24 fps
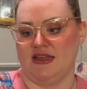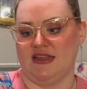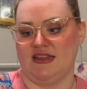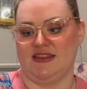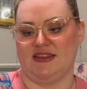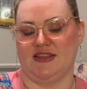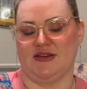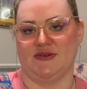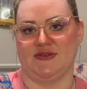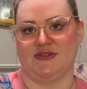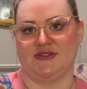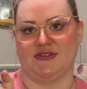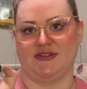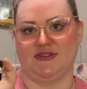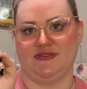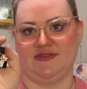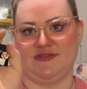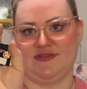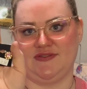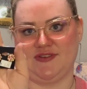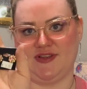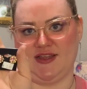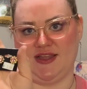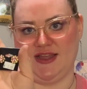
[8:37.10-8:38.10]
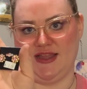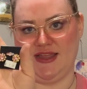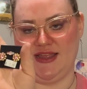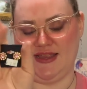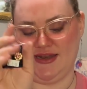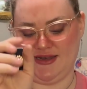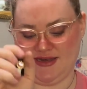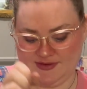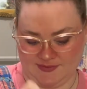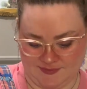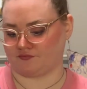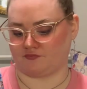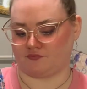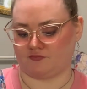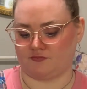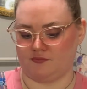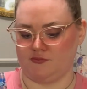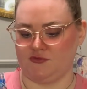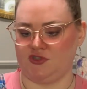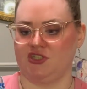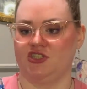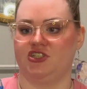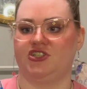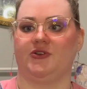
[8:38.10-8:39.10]
those are fun.
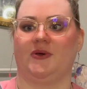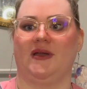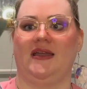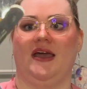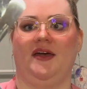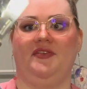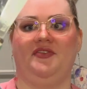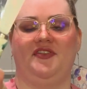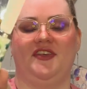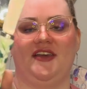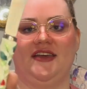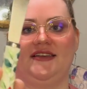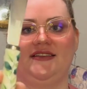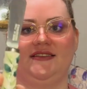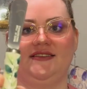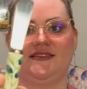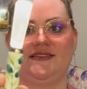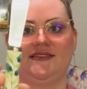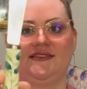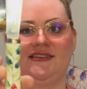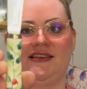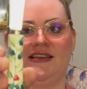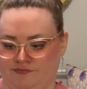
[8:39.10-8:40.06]
So I got this